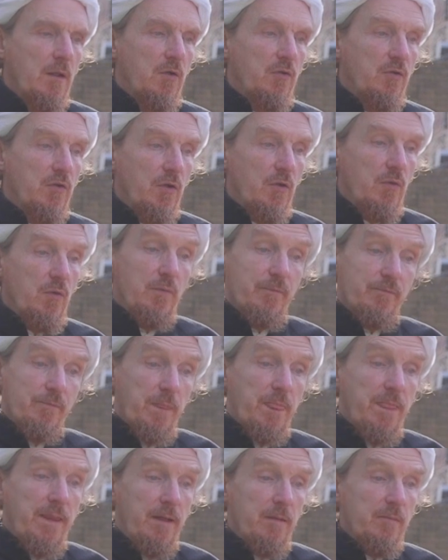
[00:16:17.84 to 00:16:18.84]
So,
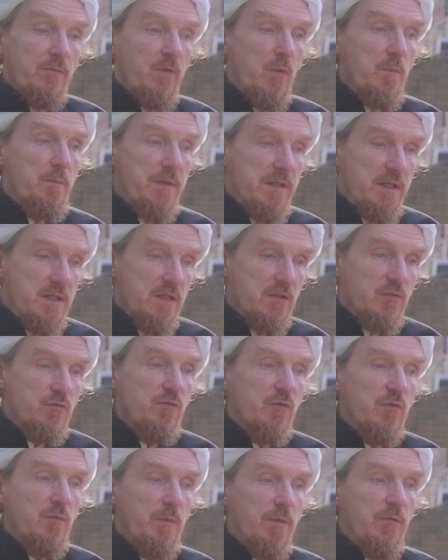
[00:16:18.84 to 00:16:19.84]
yeah, the biggest
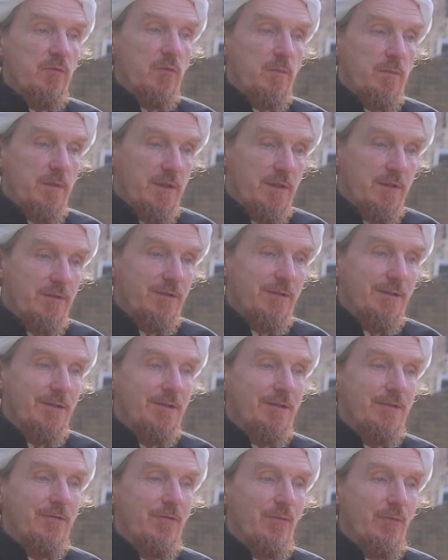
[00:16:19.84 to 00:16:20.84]
responsibility
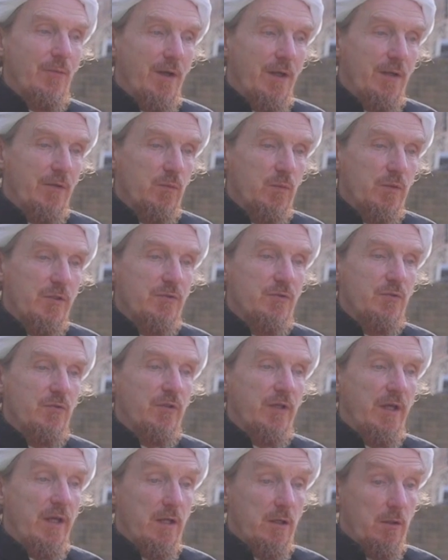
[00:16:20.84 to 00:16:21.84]
is the one which you
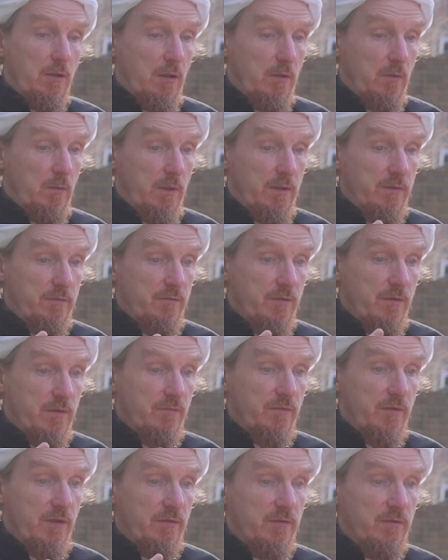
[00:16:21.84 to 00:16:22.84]
take on when for the
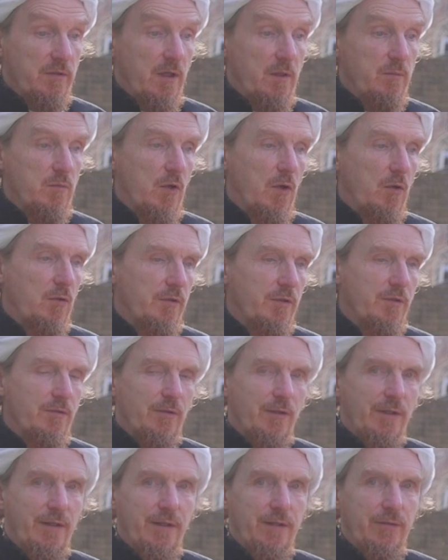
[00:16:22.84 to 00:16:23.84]
first time you hold in
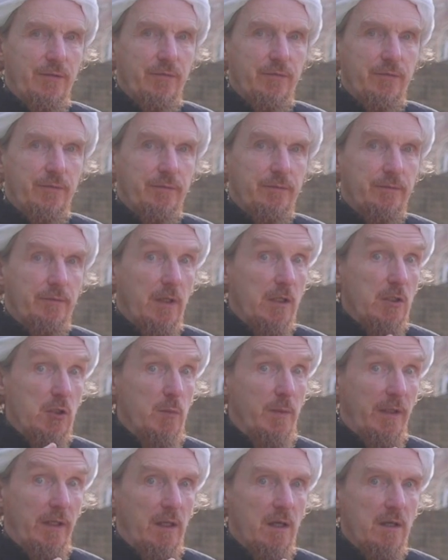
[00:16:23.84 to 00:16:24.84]
your hands a
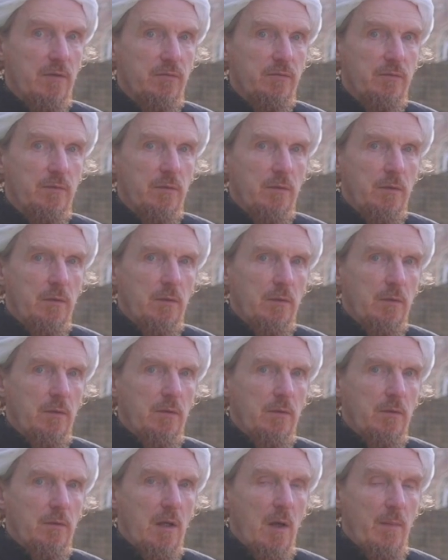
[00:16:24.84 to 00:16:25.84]
human life,
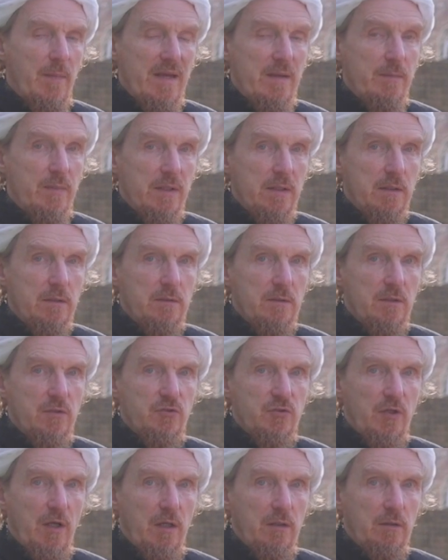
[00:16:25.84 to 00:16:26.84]
a baby, a
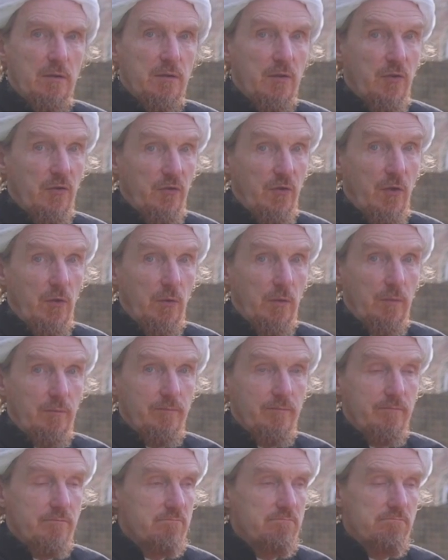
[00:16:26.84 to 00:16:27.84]
child, a soul.
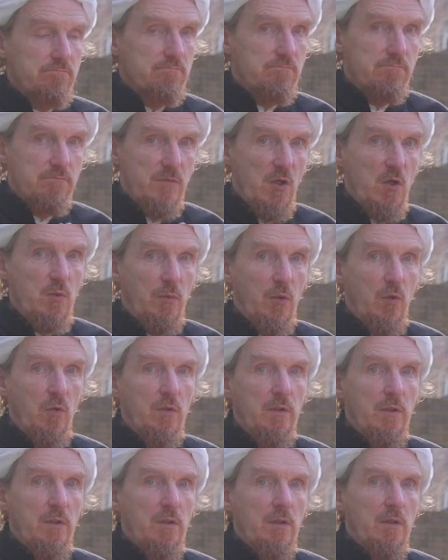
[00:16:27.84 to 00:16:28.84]
No more
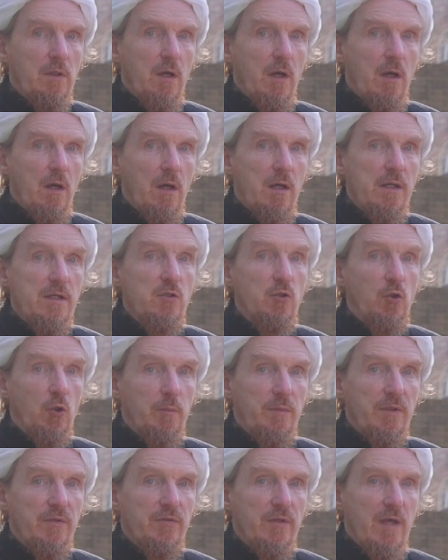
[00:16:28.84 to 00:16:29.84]

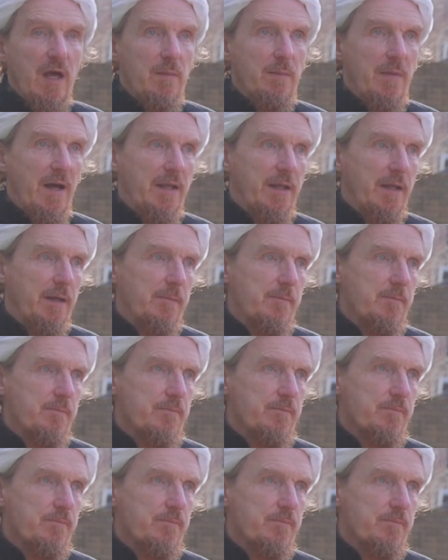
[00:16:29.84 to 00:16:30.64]
enormous amana.